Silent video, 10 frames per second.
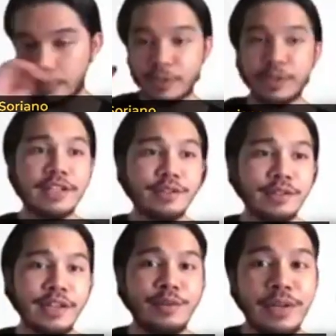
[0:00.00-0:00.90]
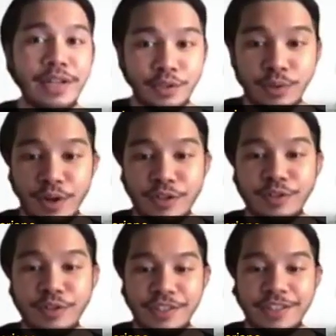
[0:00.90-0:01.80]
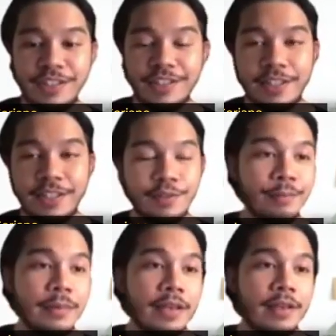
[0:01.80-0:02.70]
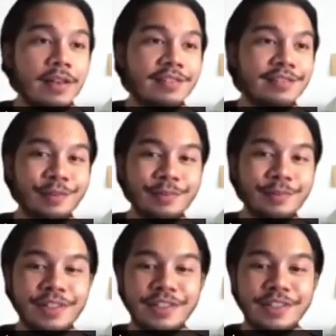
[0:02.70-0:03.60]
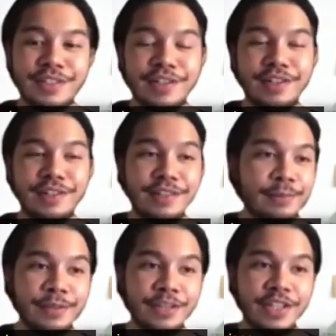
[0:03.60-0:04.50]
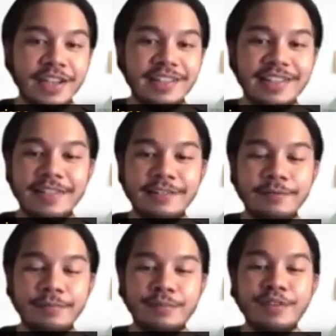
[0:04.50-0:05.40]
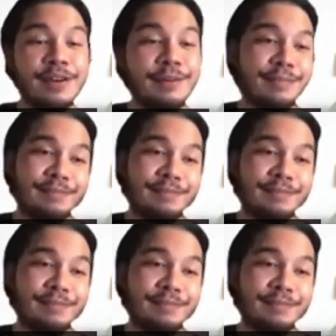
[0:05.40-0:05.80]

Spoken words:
So yeah, so like when I scroll, you can easily see from there that it's a library day, and then move up.